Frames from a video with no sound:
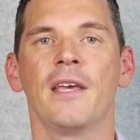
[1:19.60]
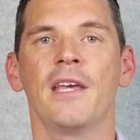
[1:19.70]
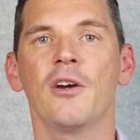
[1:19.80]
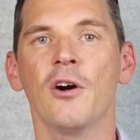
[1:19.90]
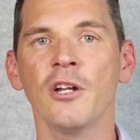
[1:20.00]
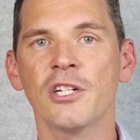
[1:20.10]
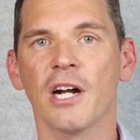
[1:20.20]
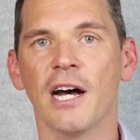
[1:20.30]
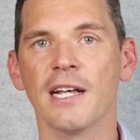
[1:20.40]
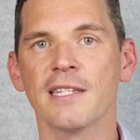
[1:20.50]
In
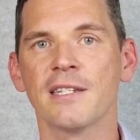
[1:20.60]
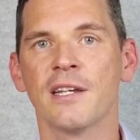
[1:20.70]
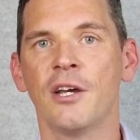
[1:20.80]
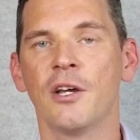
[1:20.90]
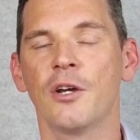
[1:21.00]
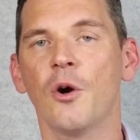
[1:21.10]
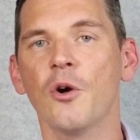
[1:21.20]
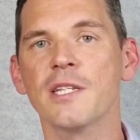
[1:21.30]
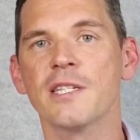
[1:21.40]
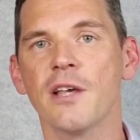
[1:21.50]
contrast,
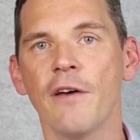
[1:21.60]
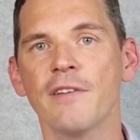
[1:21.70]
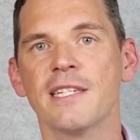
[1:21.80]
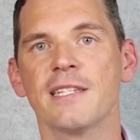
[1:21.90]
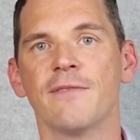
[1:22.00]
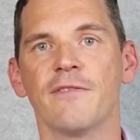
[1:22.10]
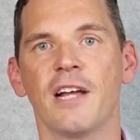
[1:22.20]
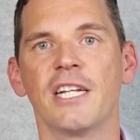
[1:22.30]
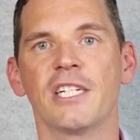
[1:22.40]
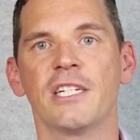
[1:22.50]
core services
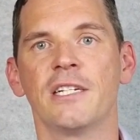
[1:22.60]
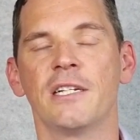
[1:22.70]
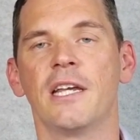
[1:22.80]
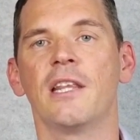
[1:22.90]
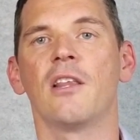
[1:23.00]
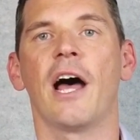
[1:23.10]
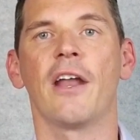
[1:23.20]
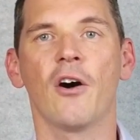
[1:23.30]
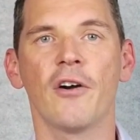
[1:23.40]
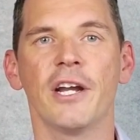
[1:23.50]
inflation, in light
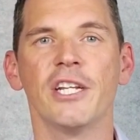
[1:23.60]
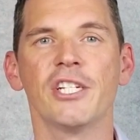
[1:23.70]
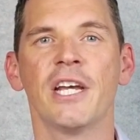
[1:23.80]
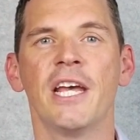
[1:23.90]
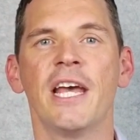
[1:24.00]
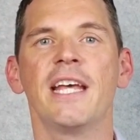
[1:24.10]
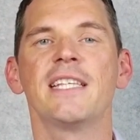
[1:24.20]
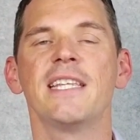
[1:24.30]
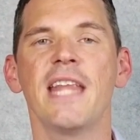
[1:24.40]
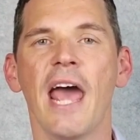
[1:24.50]
orange,
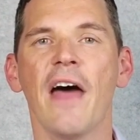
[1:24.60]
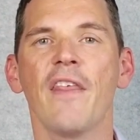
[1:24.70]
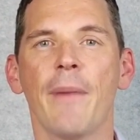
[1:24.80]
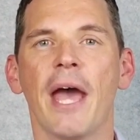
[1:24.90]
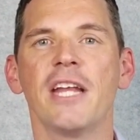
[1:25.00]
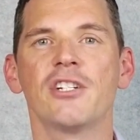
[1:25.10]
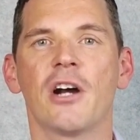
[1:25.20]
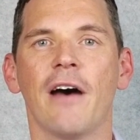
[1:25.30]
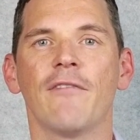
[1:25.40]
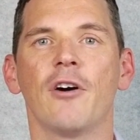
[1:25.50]
is now the main
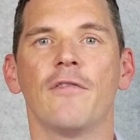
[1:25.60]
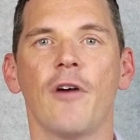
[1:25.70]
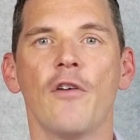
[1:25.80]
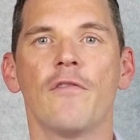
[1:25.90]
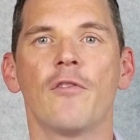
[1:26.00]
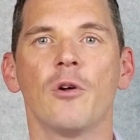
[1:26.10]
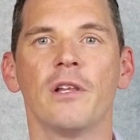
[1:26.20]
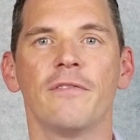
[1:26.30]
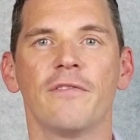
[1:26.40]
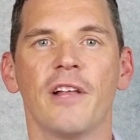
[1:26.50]
driver of overall
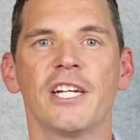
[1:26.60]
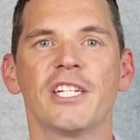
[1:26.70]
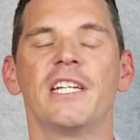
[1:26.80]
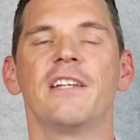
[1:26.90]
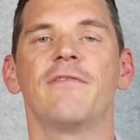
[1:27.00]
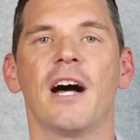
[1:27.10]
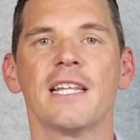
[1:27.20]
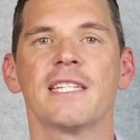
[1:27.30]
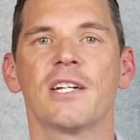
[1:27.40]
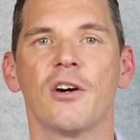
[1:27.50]
inflation in
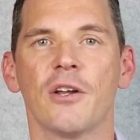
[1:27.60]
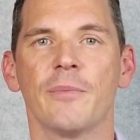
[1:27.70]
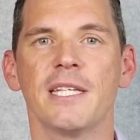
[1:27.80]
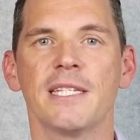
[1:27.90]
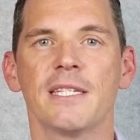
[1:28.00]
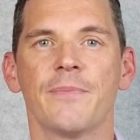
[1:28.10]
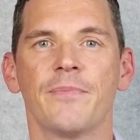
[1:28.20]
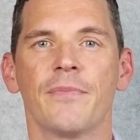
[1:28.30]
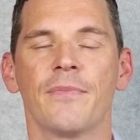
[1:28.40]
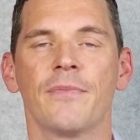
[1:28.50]
advanced economies.
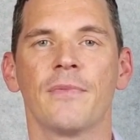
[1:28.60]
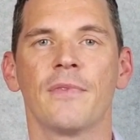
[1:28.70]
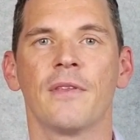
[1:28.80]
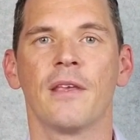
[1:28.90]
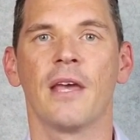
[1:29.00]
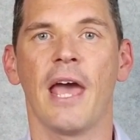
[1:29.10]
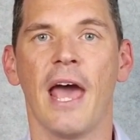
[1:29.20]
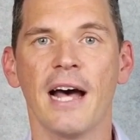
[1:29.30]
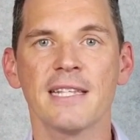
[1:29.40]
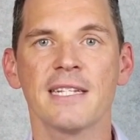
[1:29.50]

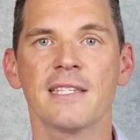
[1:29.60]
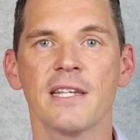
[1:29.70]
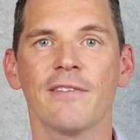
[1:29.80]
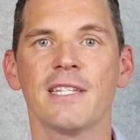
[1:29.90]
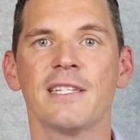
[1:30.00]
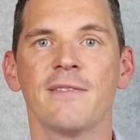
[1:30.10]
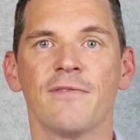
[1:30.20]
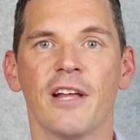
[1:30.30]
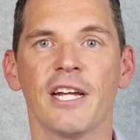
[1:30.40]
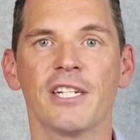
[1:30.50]
Housing services
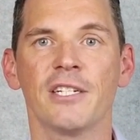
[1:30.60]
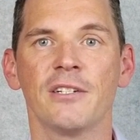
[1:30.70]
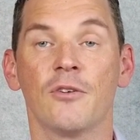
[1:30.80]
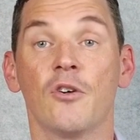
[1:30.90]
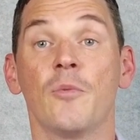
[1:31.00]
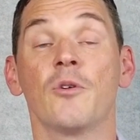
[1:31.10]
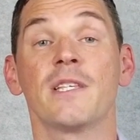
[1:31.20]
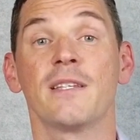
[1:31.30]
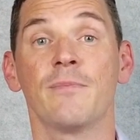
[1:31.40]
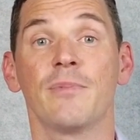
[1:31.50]
inflation, or more
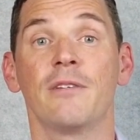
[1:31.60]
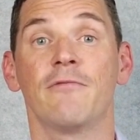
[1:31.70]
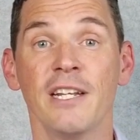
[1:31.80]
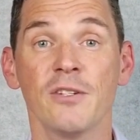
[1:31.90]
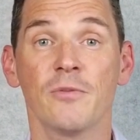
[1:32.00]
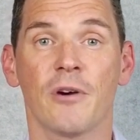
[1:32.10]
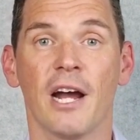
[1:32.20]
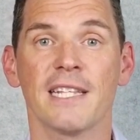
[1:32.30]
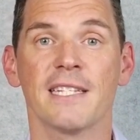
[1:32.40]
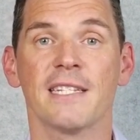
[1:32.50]
simply rental
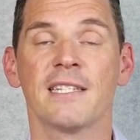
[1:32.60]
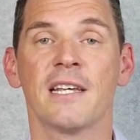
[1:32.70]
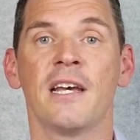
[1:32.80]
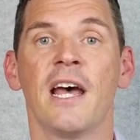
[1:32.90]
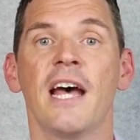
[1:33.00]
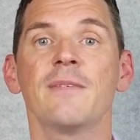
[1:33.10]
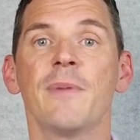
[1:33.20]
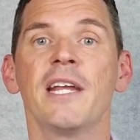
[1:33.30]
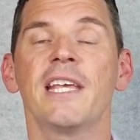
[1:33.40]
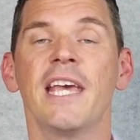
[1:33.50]
prices, has
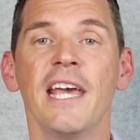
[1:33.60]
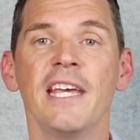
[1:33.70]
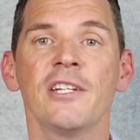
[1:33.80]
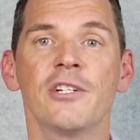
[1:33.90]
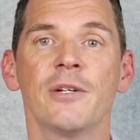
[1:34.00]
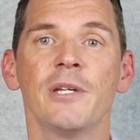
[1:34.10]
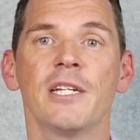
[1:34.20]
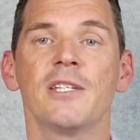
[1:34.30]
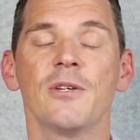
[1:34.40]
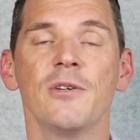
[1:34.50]
been a key
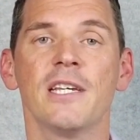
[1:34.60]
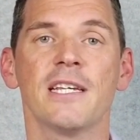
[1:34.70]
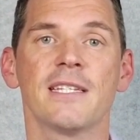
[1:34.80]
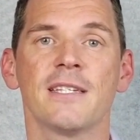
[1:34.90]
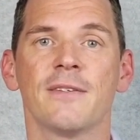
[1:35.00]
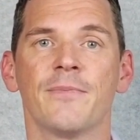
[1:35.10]
contributor to this.